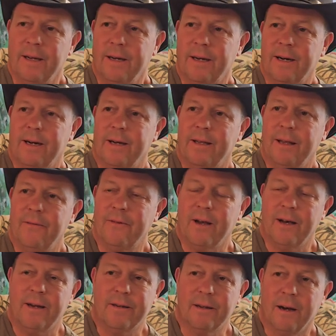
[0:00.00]
Uh, they've
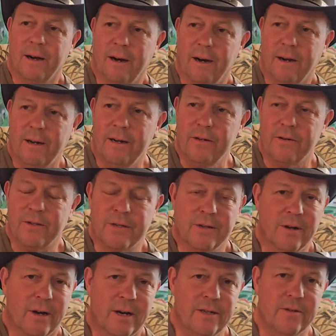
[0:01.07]
got uh, hundreds
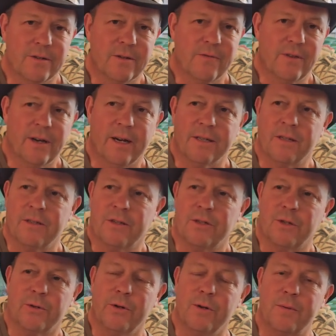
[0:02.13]
and hundreds of thousands of
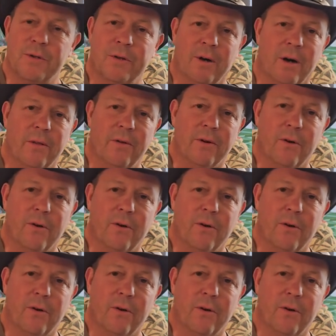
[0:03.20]
troops and all their